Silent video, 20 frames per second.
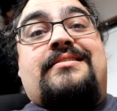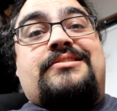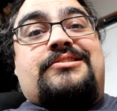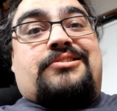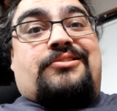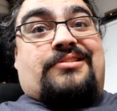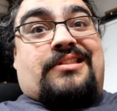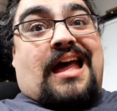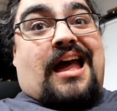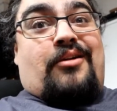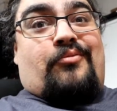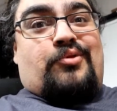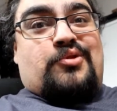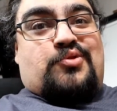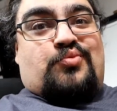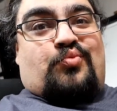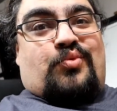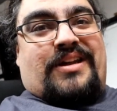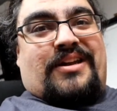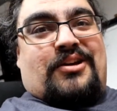So that was
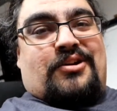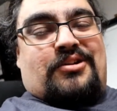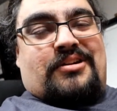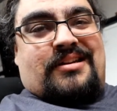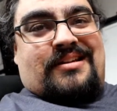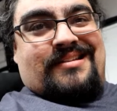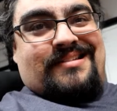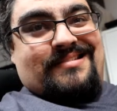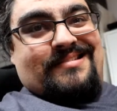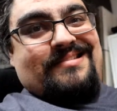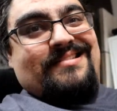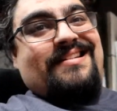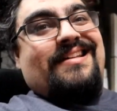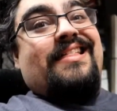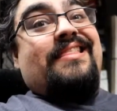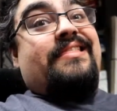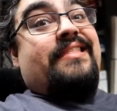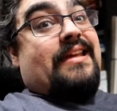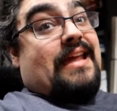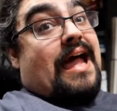weird,
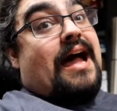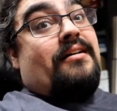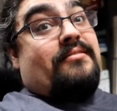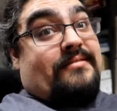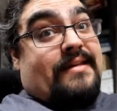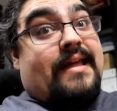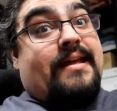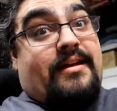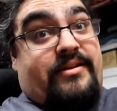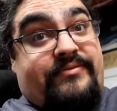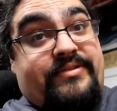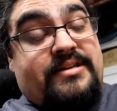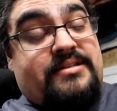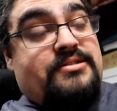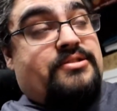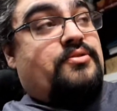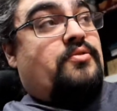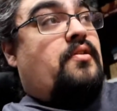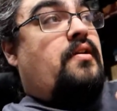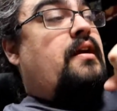the Al Yankovic
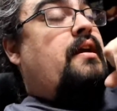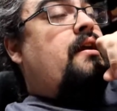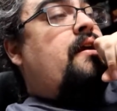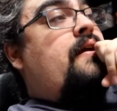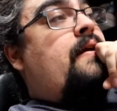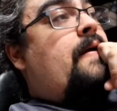story.